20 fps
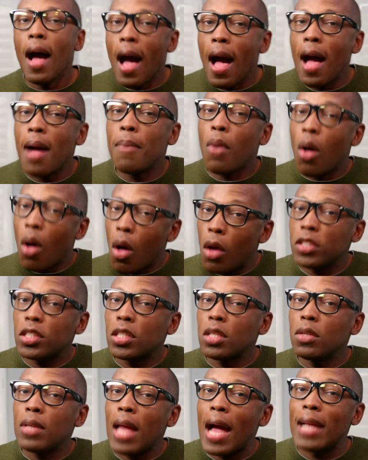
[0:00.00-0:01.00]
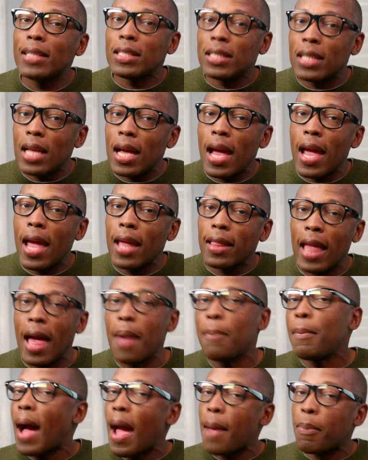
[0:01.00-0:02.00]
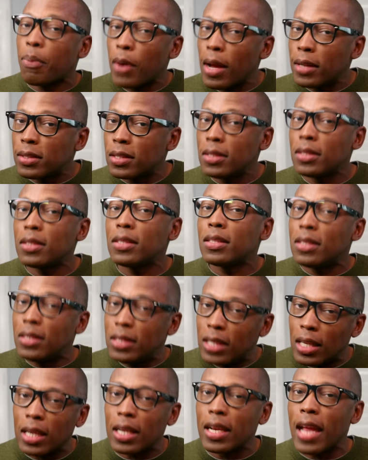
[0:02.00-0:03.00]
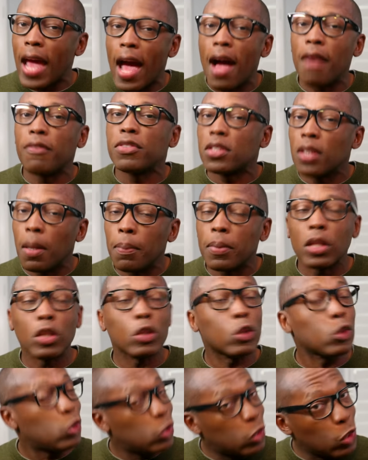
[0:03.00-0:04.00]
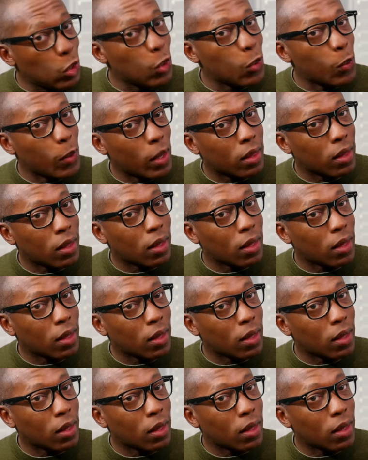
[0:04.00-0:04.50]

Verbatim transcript: I'm also not denying that my presence didn't have something to do with